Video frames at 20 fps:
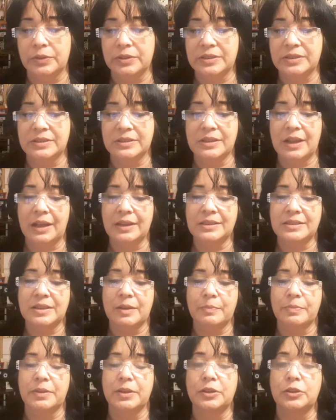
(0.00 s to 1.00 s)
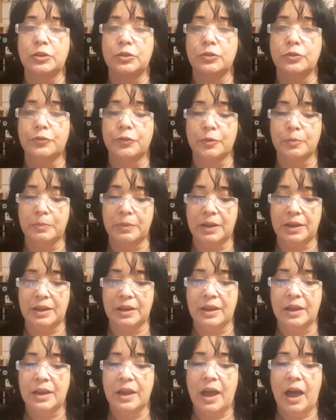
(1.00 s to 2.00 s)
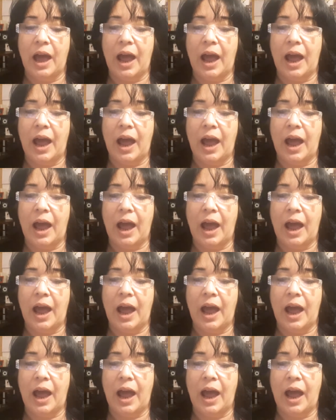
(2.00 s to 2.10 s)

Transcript: This is not something new for me.